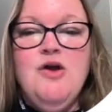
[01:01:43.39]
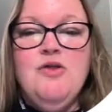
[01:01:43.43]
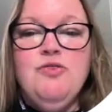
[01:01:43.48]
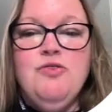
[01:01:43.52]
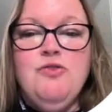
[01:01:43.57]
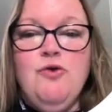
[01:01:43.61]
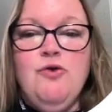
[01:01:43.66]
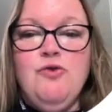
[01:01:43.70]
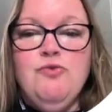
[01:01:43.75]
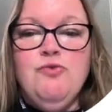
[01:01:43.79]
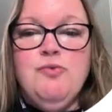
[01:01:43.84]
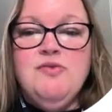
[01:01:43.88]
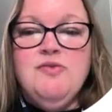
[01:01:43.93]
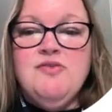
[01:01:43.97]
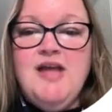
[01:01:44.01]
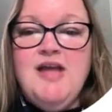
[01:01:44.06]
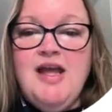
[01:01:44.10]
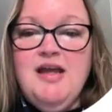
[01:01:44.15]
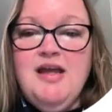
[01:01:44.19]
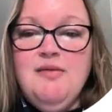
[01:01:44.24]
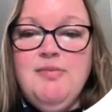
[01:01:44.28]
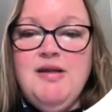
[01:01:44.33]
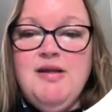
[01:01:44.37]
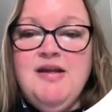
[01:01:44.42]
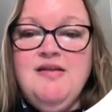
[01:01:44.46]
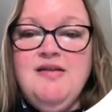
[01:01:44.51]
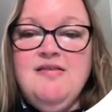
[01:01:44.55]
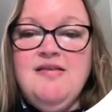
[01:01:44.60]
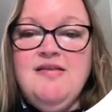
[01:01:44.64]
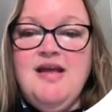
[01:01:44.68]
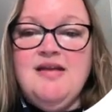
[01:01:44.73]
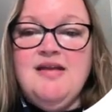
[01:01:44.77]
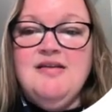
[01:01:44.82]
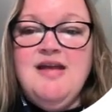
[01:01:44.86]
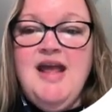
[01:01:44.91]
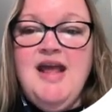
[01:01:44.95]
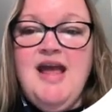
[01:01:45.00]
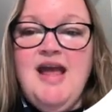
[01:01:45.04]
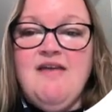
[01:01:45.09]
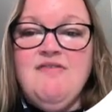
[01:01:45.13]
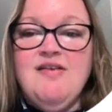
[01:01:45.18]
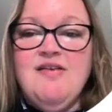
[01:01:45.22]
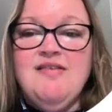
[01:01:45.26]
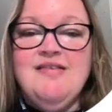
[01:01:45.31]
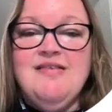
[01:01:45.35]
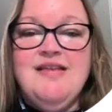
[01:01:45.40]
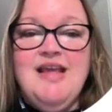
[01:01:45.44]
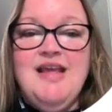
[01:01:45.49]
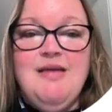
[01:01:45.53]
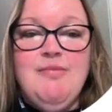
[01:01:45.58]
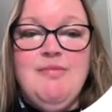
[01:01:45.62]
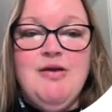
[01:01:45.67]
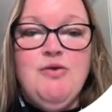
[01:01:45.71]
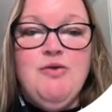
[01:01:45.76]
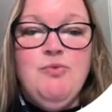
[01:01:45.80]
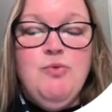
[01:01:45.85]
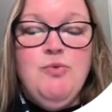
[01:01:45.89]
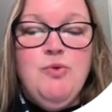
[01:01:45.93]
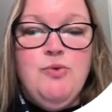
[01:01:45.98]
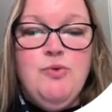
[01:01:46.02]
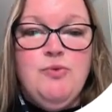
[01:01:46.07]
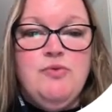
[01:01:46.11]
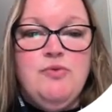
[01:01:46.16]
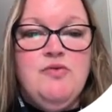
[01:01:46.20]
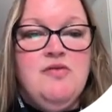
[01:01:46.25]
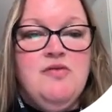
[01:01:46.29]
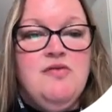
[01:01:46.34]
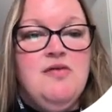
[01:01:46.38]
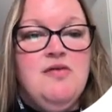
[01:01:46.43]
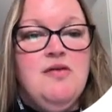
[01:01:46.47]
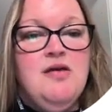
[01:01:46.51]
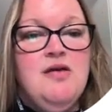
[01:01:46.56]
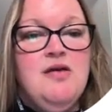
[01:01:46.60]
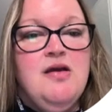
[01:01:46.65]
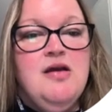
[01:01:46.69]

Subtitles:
Those with diabetes tend to have ischemic wounds